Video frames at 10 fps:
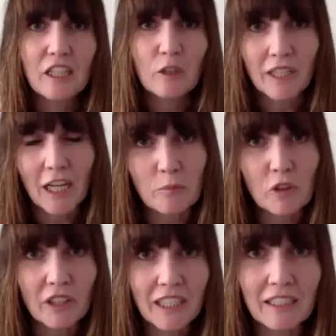We kept
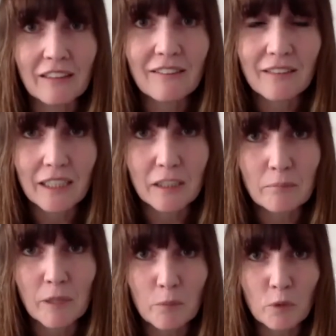our kids in
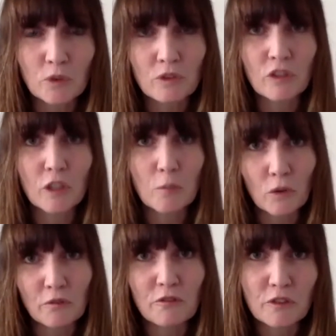bubbles of no more
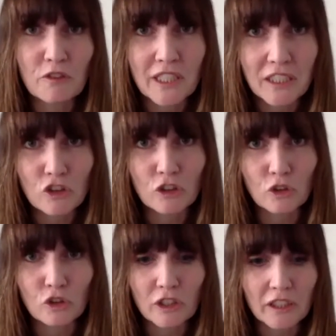than 15
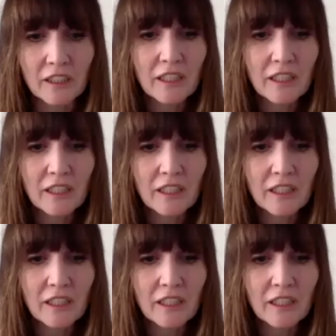children.